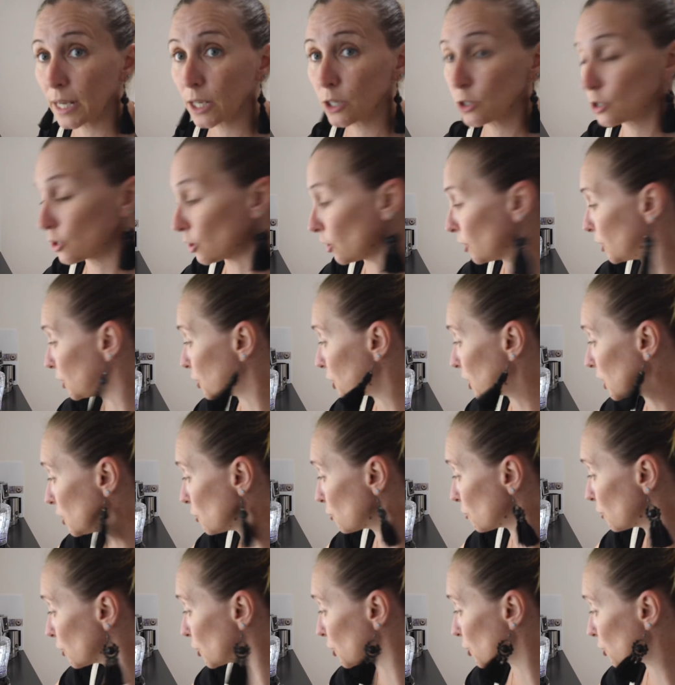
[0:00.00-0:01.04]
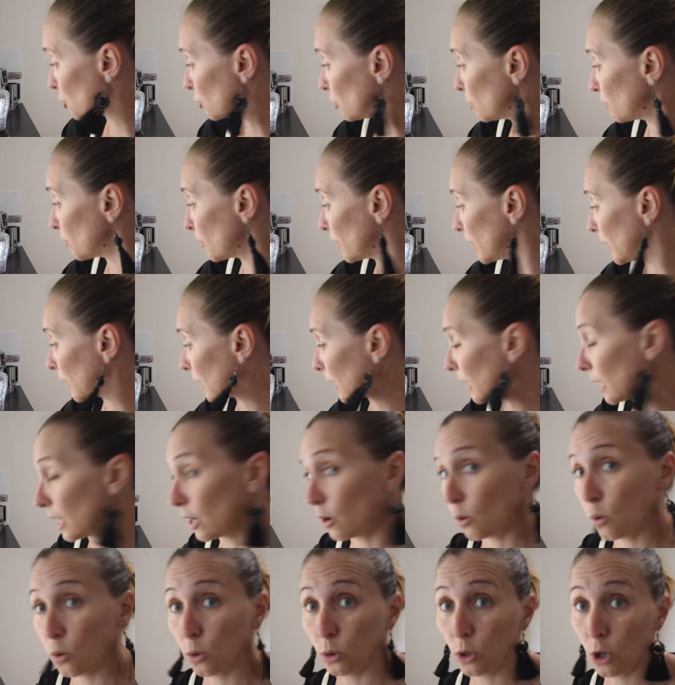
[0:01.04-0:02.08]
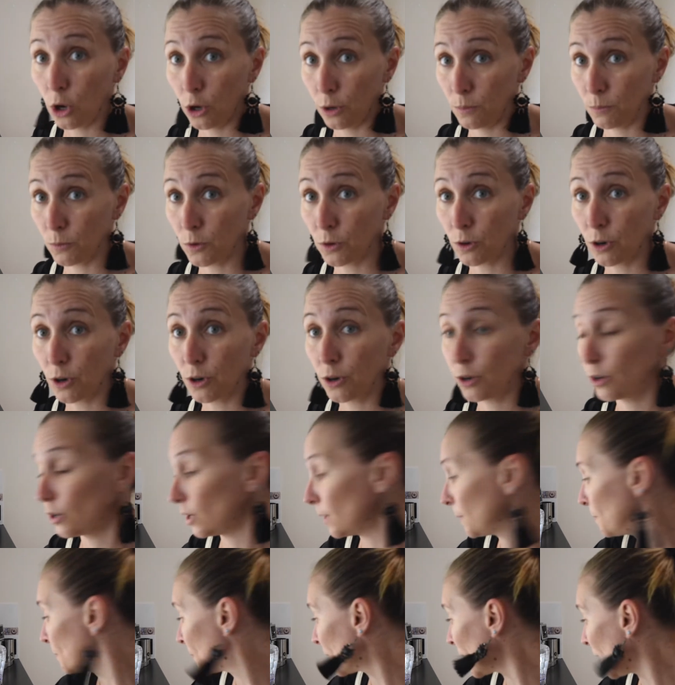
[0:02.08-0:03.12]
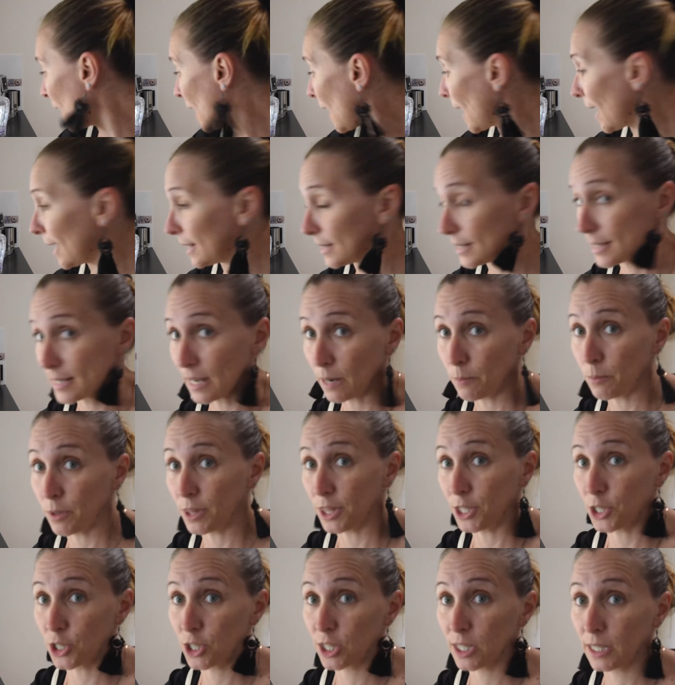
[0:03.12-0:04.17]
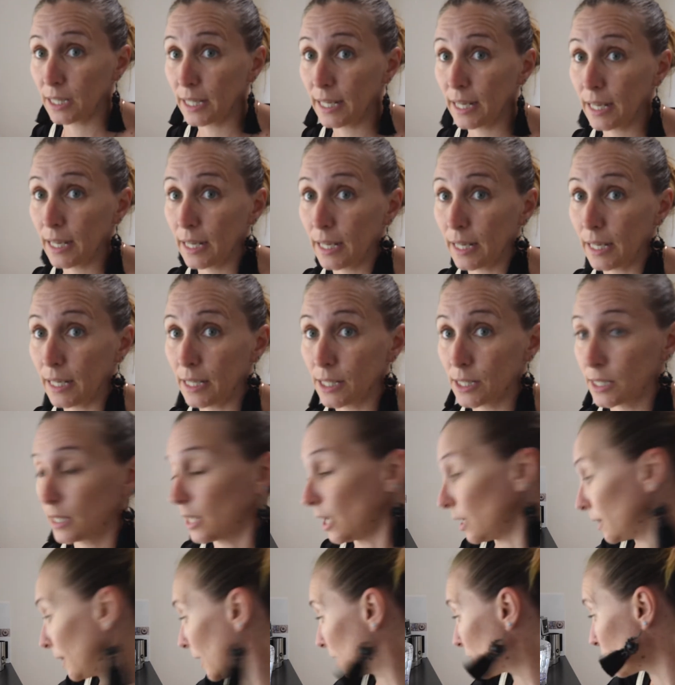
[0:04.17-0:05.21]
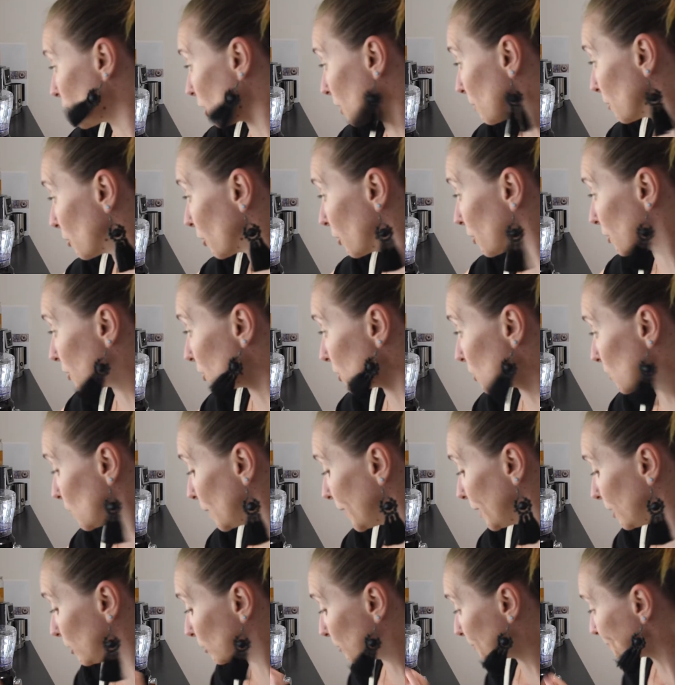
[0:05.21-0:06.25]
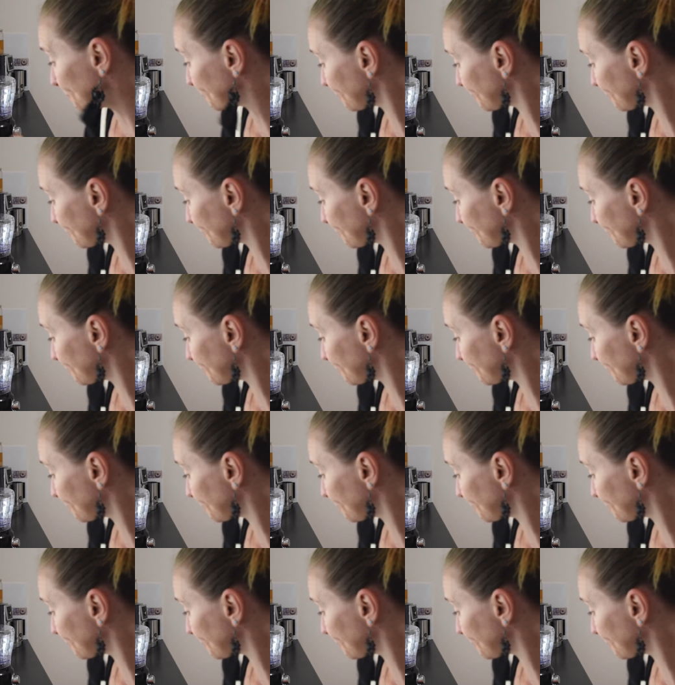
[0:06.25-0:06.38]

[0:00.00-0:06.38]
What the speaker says: So the ginger and turmeric are all homegrown, and same with the chili, that's homegrown as well.